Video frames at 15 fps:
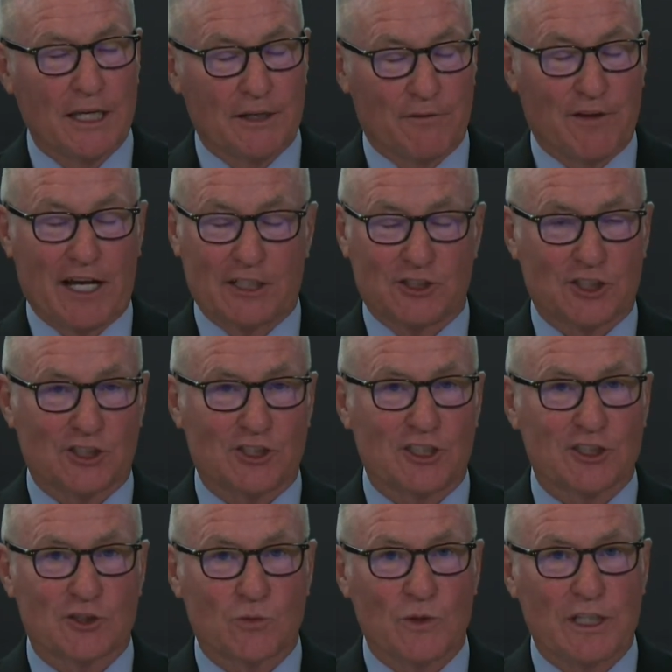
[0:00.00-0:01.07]
In fact, just
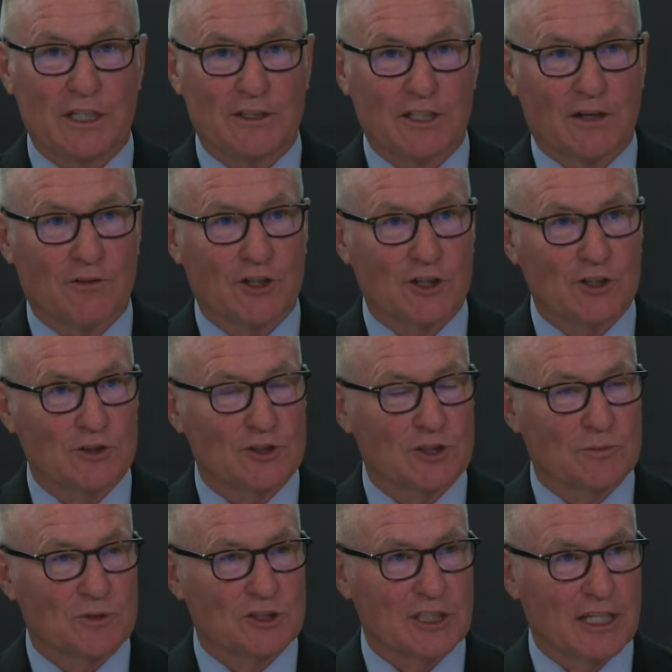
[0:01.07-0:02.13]
this week, Governor
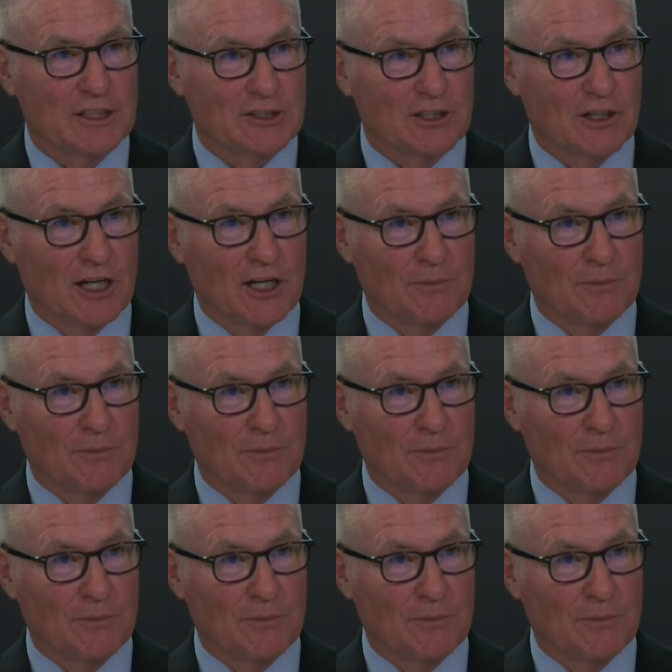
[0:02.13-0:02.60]
Newsom sent